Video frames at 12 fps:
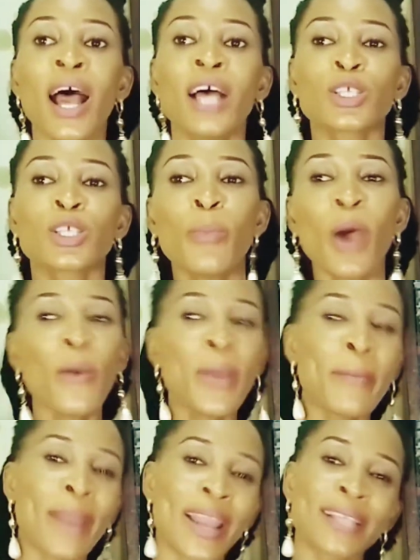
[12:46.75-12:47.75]
So
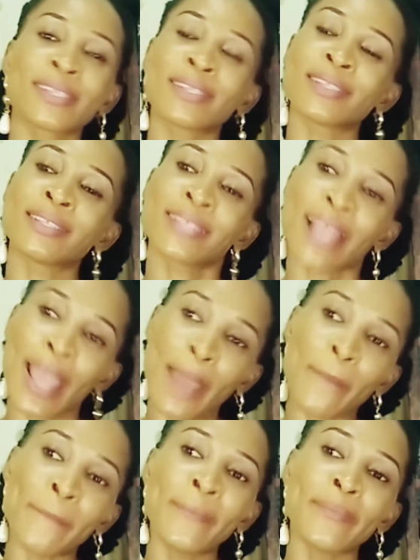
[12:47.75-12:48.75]
Paul reminds
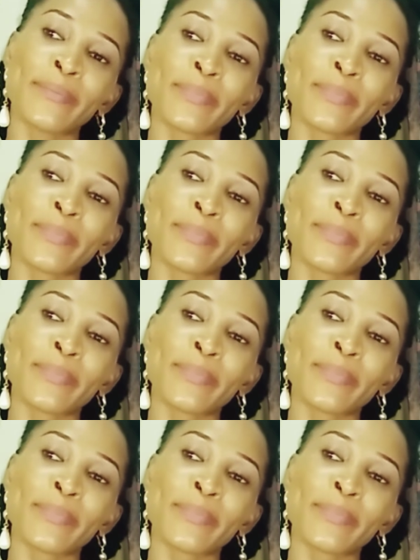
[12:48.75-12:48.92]
them